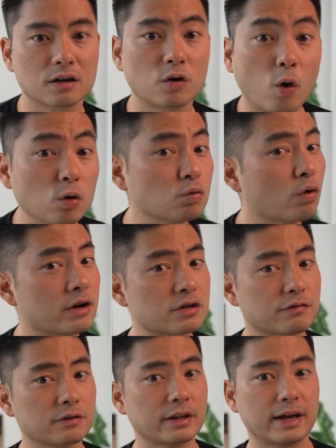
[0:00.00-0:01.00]
gold
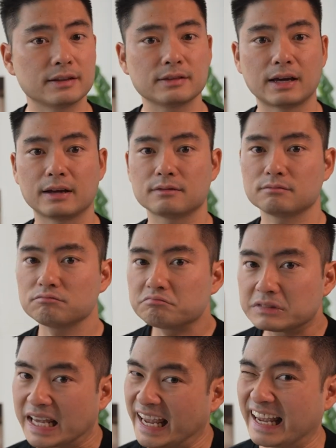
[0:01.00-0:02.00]
rush for land that
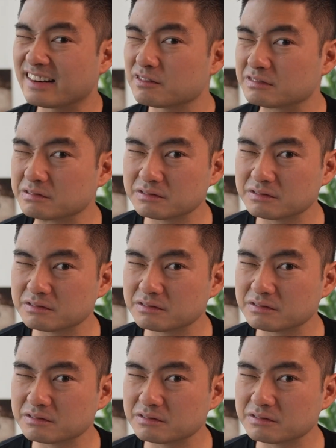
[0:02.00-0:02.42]
can't